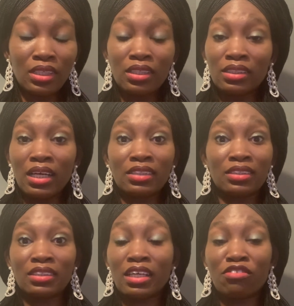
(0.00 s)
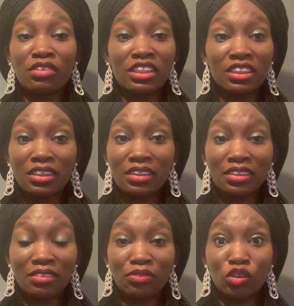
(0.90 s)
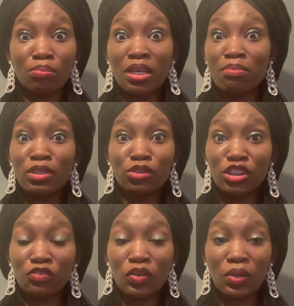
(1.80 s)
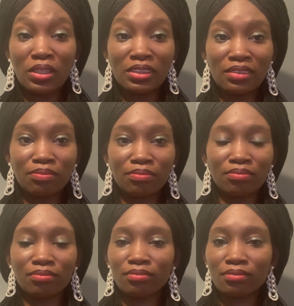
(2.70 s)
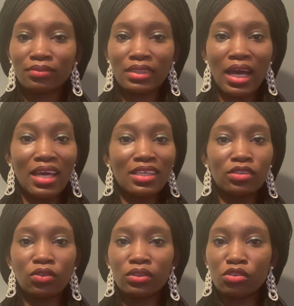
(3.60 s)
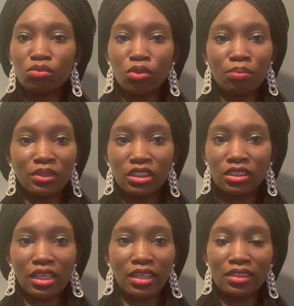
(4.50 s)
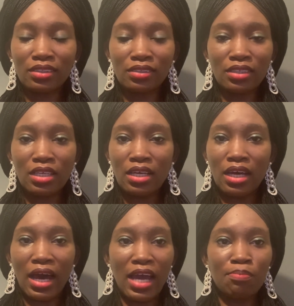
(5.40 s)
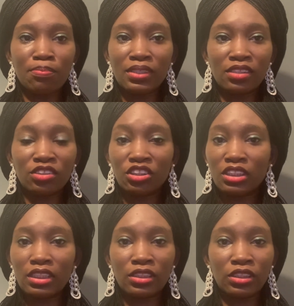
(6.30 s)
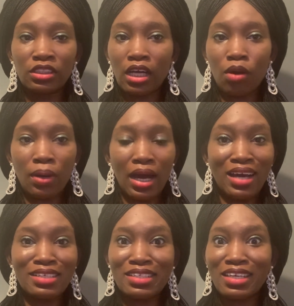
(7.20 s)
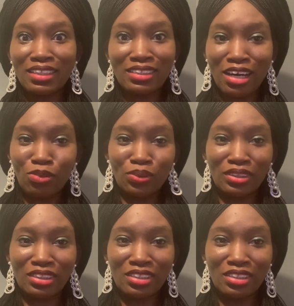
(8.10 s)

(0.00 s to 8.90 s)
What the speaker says: she has disarranged it to make me lose focus. I ignore the rubbish. Like, I pee, shit, shower, and get out.